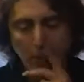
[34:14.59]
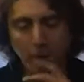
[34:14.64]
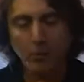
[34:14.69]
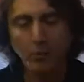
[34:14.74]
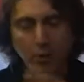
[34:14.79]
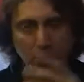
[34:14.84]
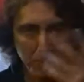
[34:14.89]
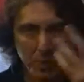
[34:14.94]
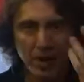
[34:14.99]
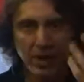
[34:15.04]

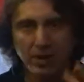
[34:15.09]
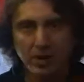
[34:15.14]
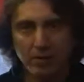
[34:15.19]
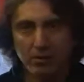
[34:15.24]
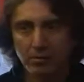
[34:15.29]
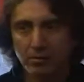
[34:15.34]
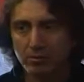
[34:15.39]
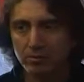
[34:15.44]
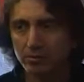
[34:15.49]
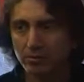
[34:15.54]
Re repeat. You want to
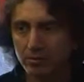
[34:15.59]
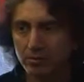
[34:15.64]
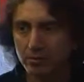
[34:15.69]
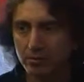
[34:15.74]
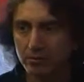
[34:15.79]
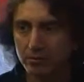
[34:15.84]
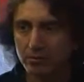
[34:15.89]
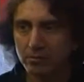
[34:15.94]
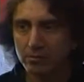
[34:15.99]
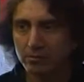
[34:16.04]
get a
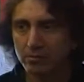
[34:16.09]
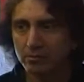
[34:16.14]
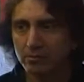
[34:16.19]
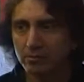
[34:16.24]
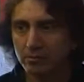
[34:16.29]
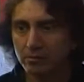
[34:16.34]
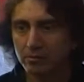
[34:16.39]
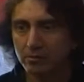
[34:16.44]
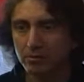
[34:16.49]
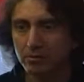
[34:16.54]
check at the
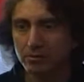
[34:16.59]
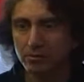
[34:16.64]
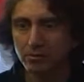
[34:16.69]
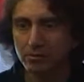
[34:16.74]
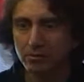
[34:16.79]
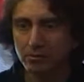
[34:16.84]
dude?